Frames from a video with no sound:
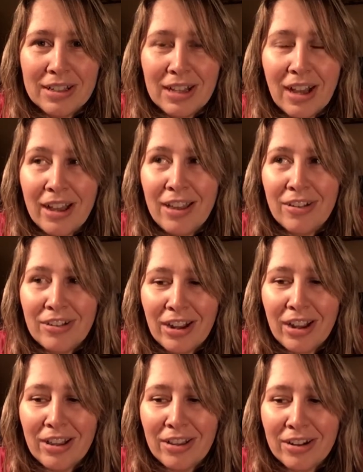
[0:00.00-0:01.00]
High
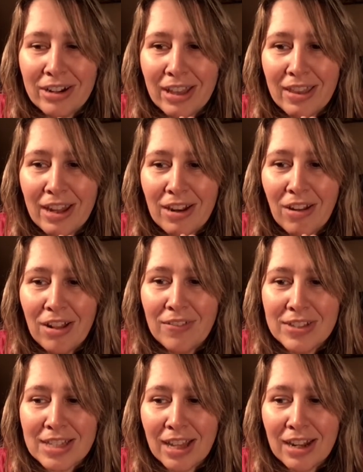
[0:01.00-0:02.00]
alert, and then all
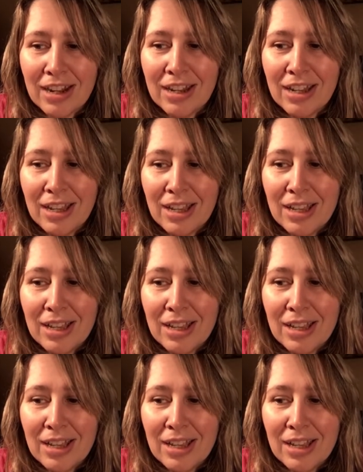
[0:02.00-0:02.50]
of a sudden,